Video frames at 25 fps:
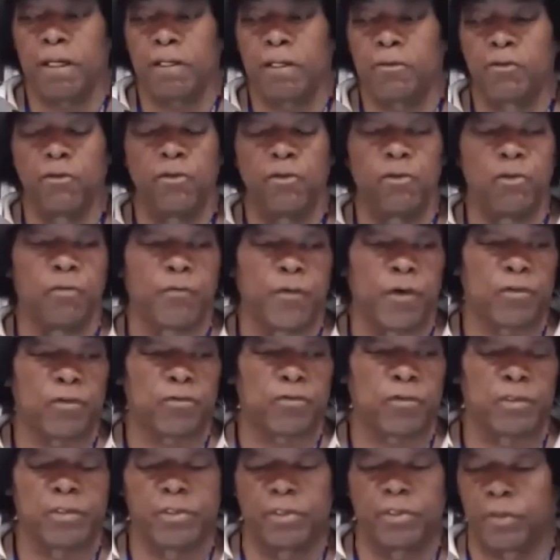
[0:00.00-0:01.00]
and
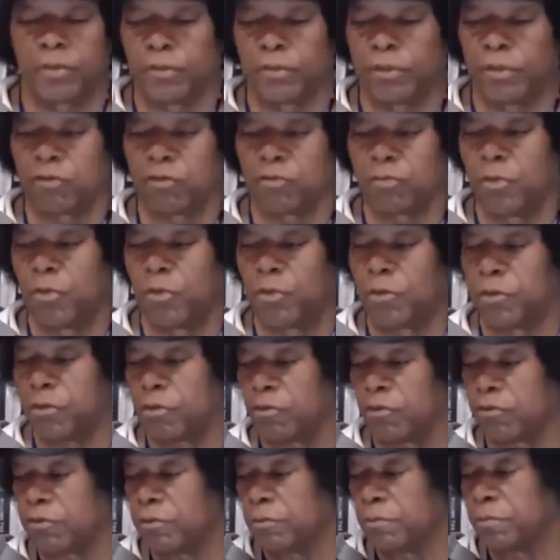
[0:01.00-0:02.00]
universally known as
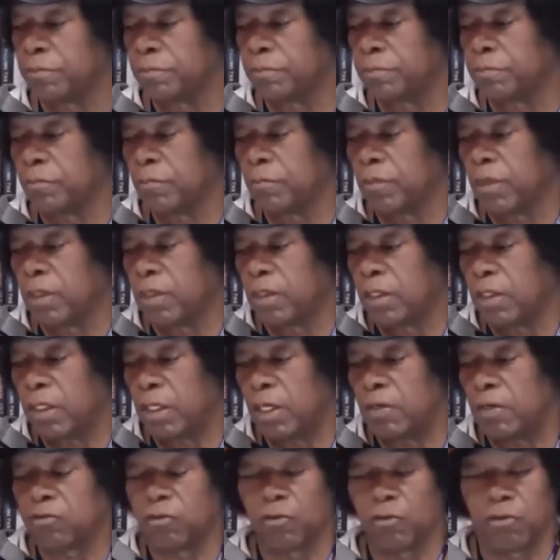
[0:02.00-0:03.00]
Moors.
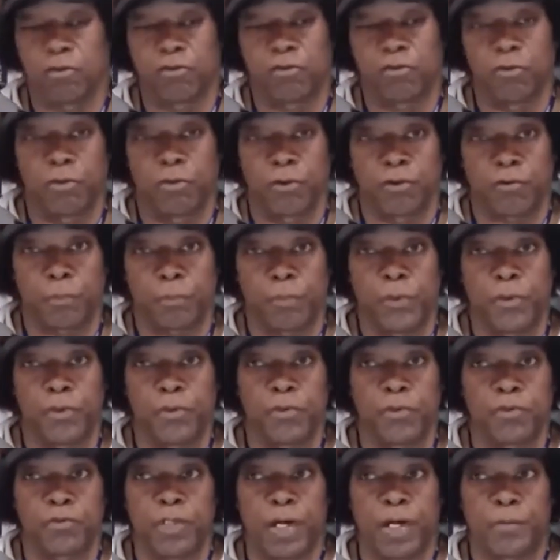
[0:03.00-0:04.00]
And so the
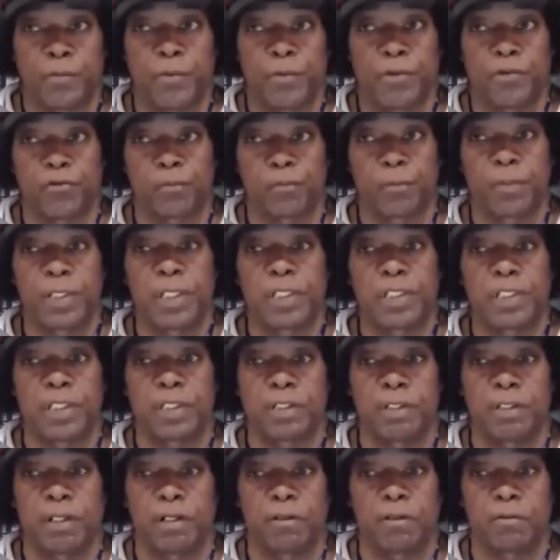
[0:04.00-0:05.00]
jurisprudence that we're
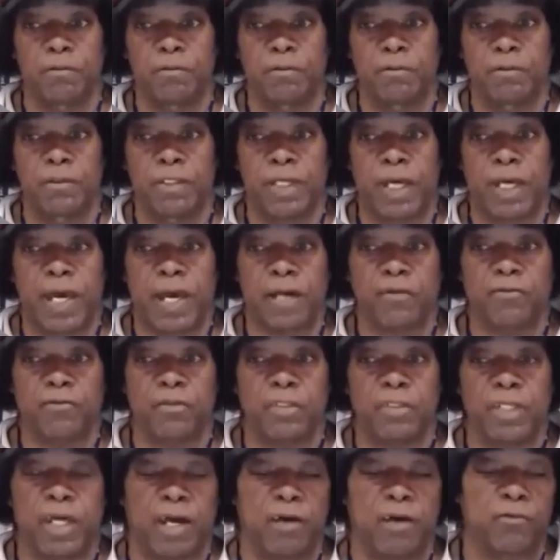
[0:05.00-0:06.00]
speaking of
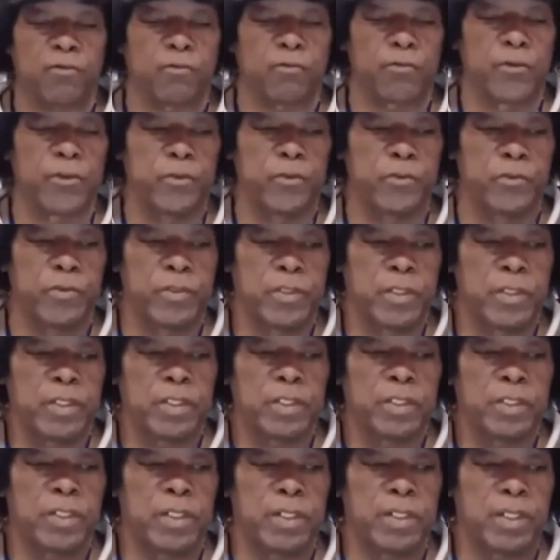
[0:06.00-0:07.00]
actually has root
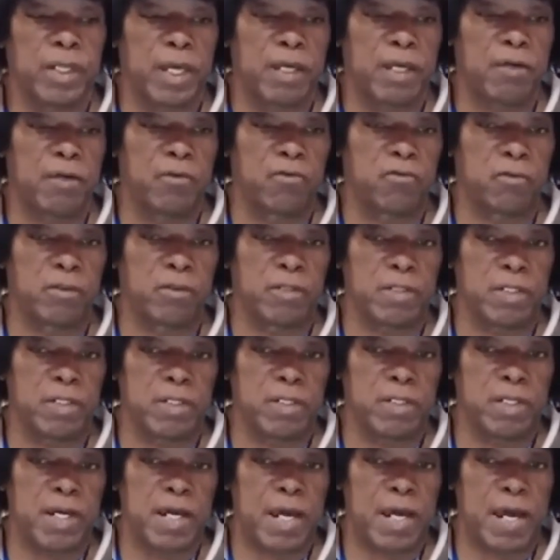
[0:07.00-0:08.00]
in ancient
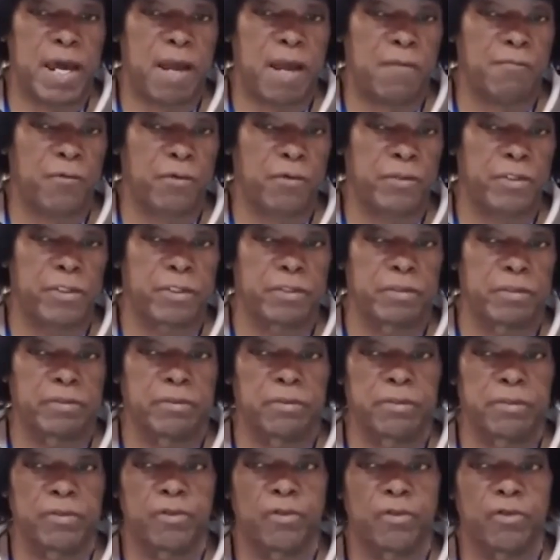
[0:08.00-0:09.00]

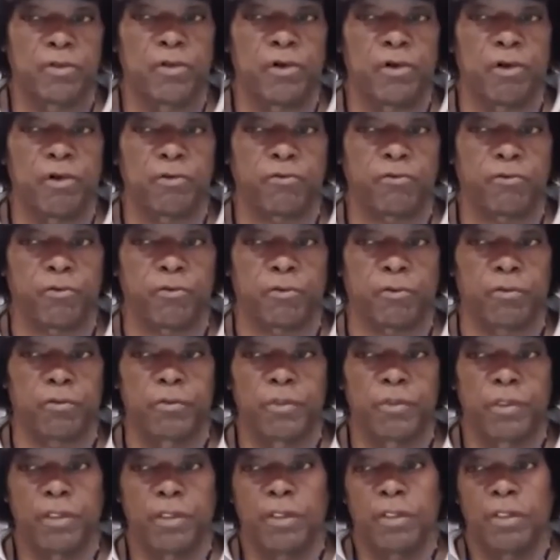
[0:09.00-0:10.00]
African culture
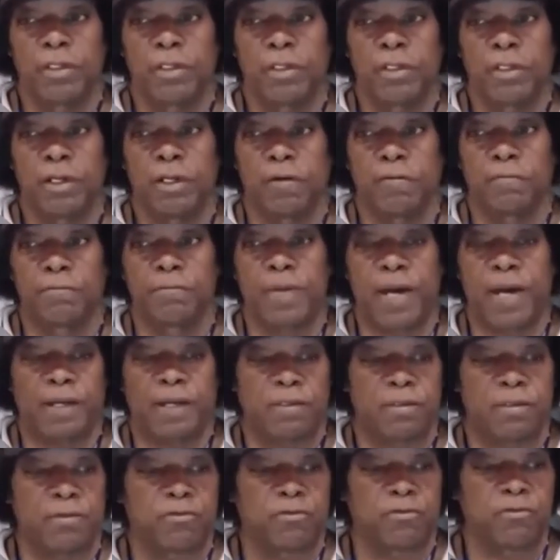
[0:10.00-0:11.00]
of
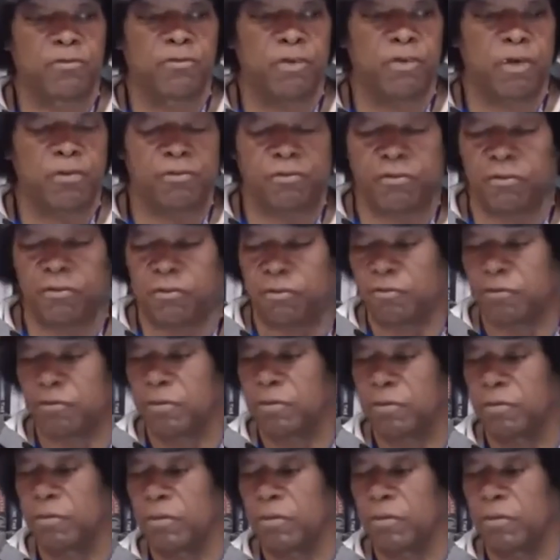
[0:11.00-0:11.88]
balanced justice.